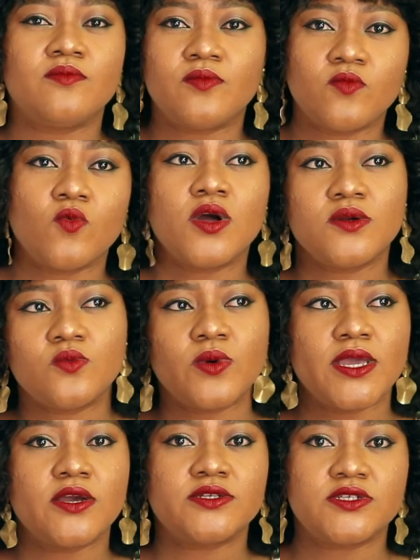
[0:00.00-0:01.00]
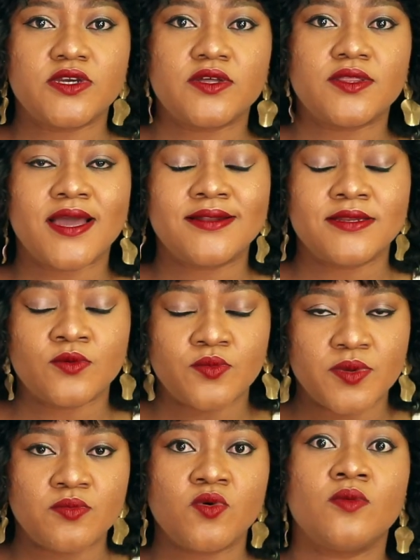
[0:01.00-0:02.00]
one way or the other. There will
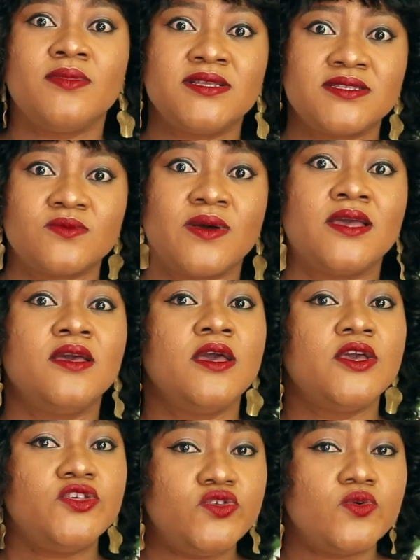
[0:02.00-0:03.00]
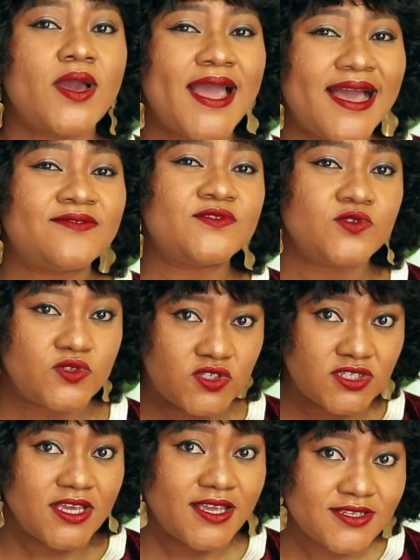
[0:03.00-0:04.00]
be moments where you have to
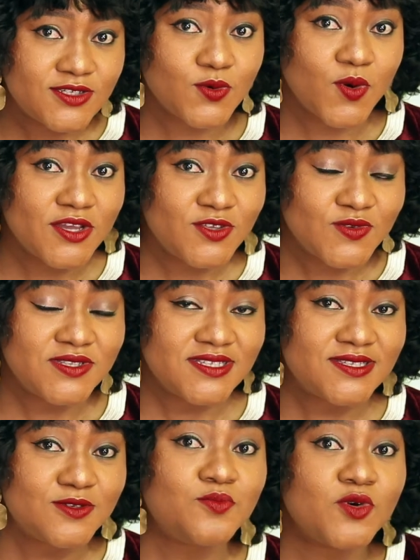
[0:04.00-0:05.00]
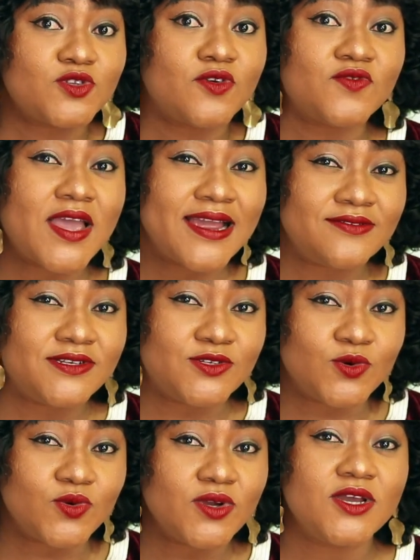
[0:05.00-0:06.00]
change what you did. You both of you
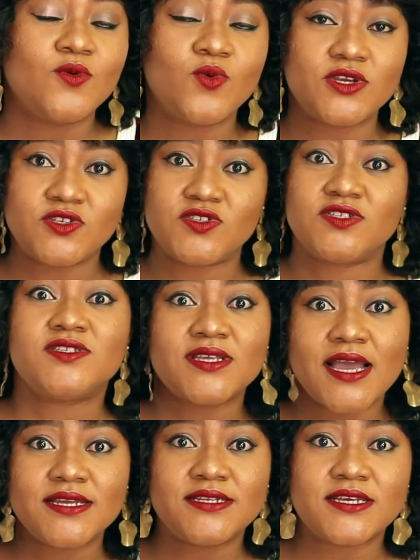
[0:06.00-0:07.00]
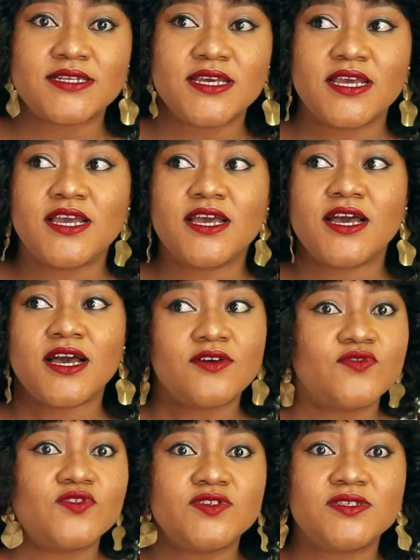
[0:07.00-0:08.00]
agreed on what you decided.
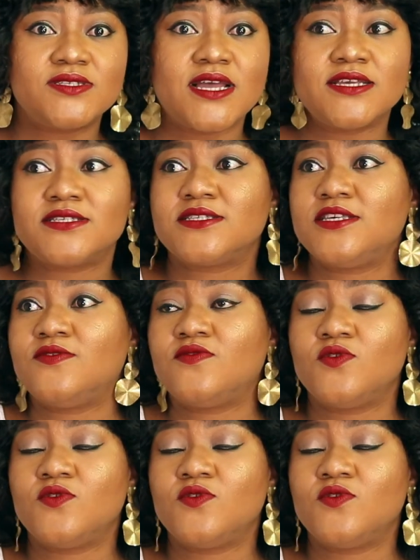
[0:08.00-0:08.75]
For instance, if